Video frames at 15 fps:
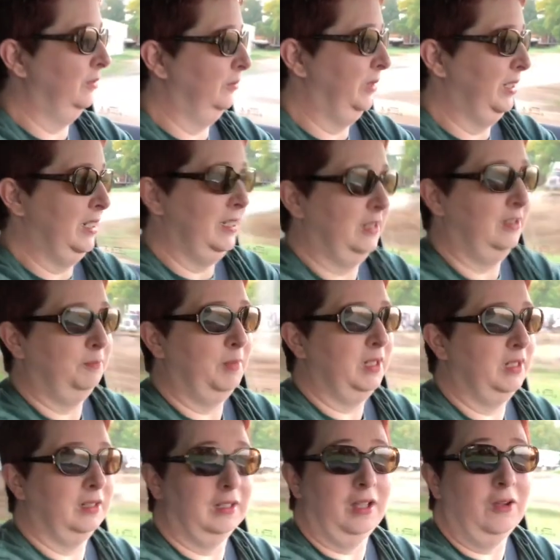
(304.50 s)
We didn't
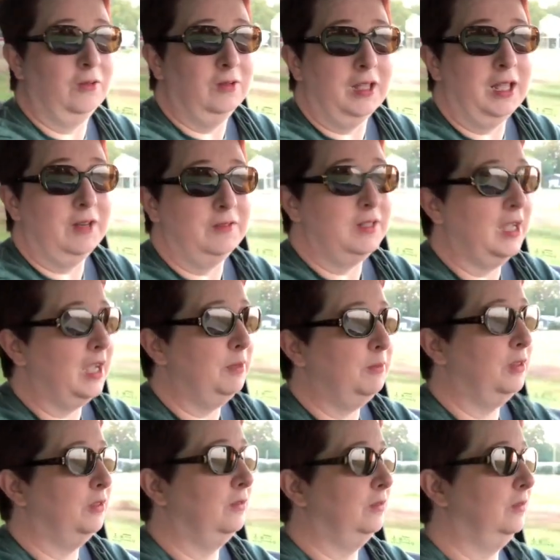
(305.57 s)
spend a whole lot of time
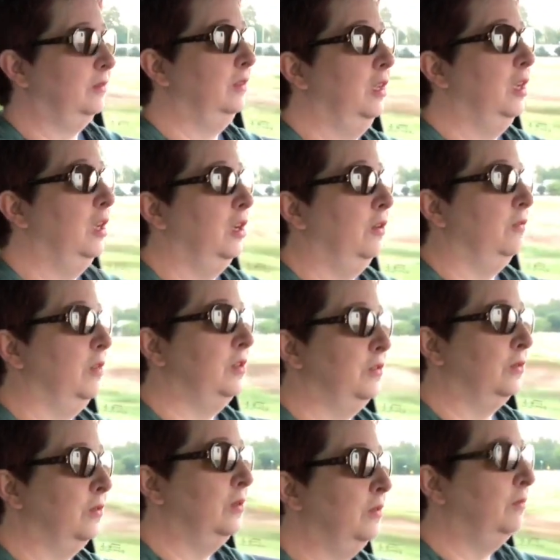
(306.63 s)
in the
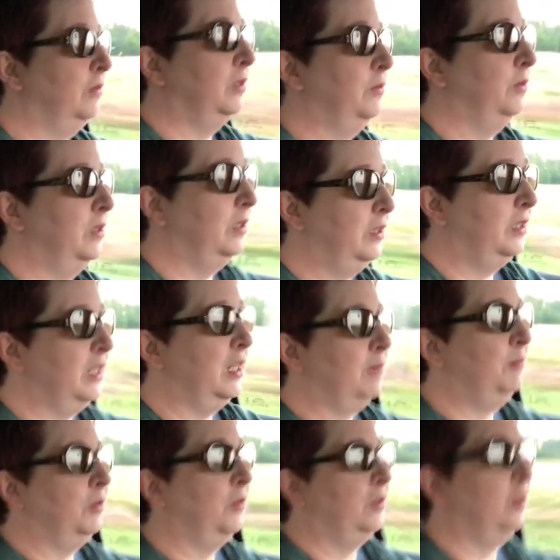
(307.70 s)
resort, we would get up
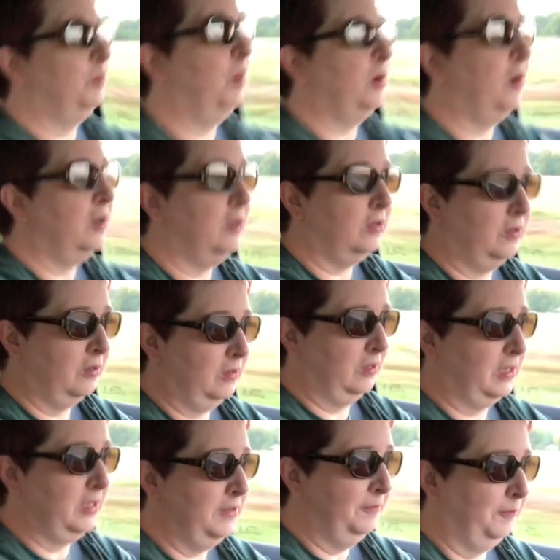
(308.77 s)
and go to the park
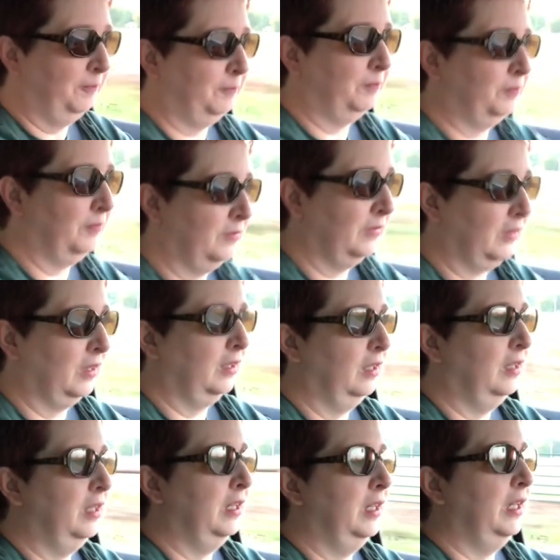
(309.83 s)
early.
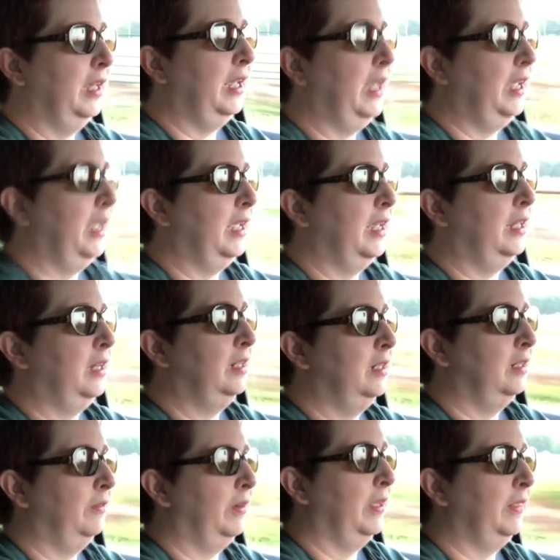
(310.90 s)

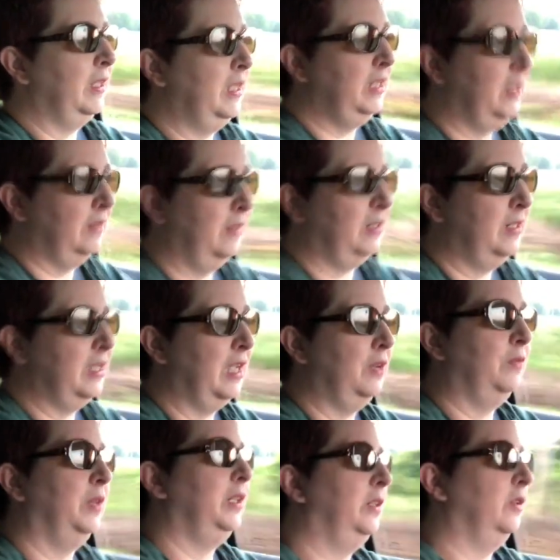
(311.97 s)
And around the heat of the day,
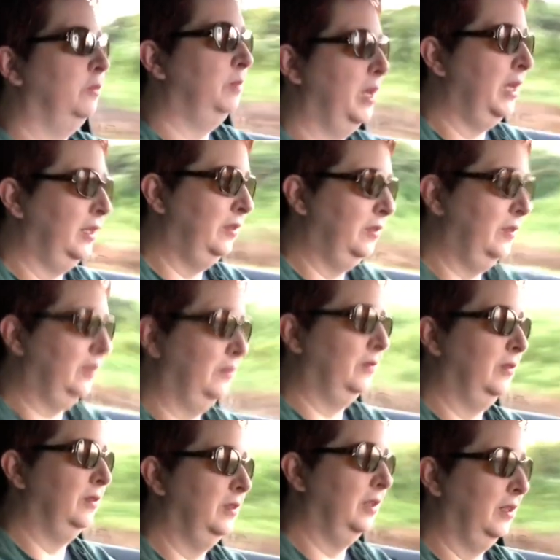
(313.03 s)
we'd go back to the
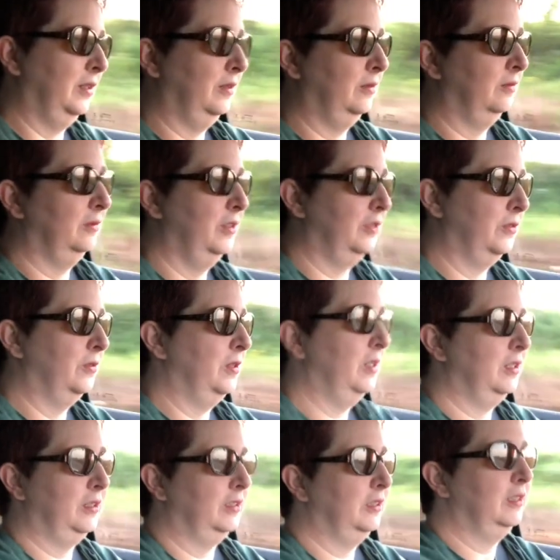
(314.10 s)
resort
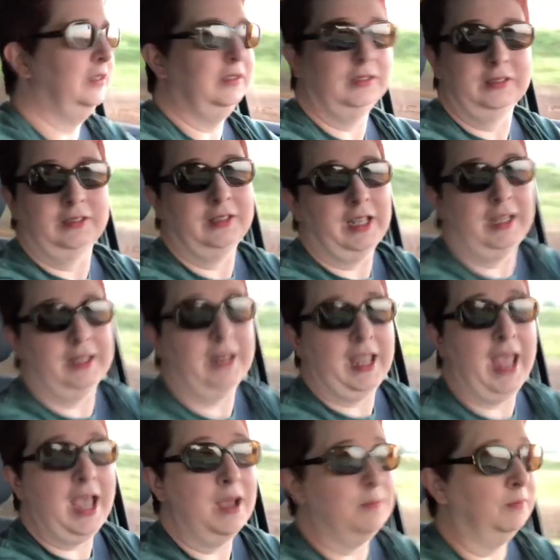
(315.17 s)
and take a
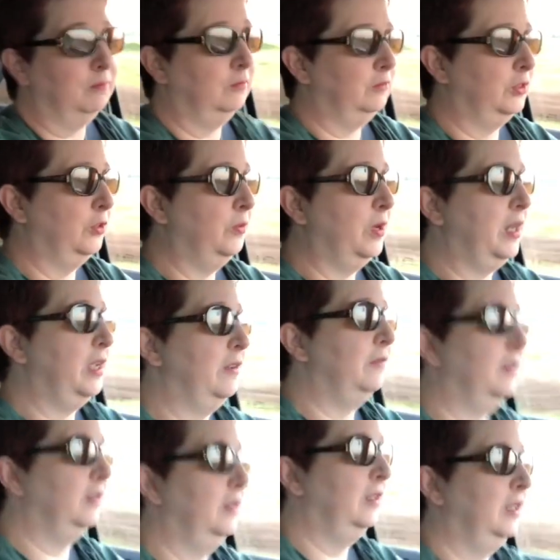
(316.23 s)
nap, do
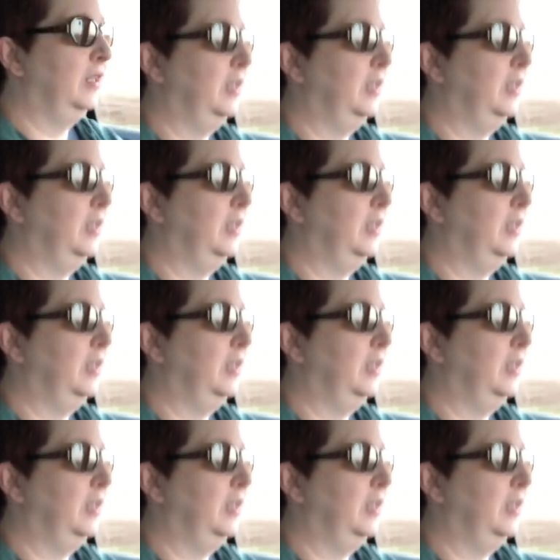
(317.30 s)
whatever.